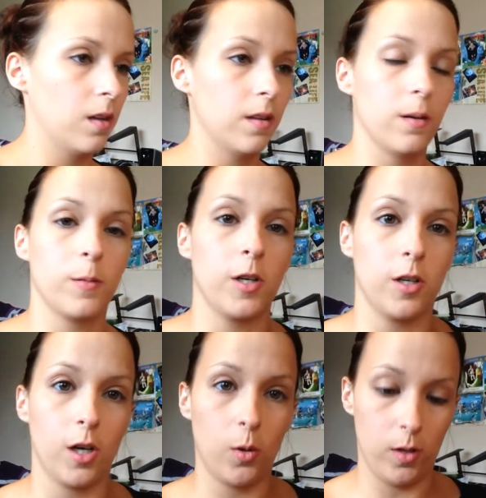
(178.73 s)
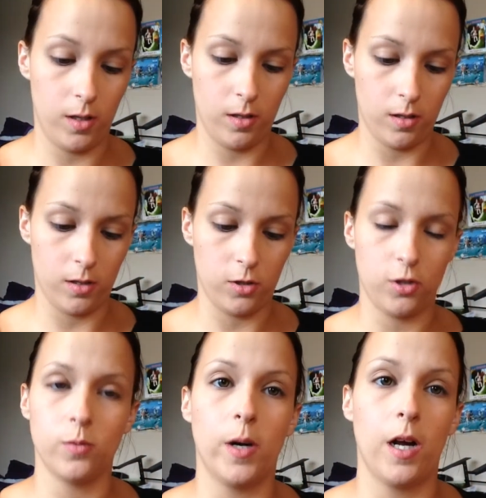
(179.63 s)
And I'm going to go in and
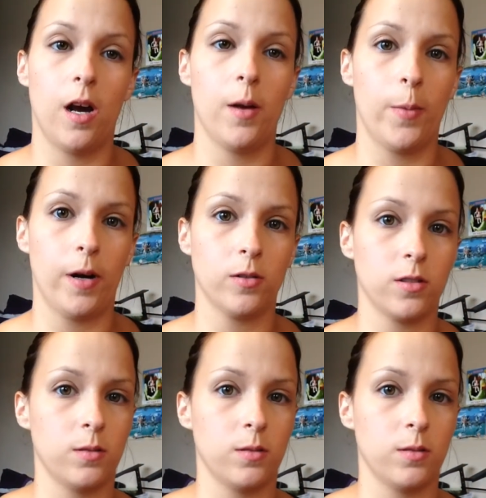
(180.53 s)
do my eyebrows, and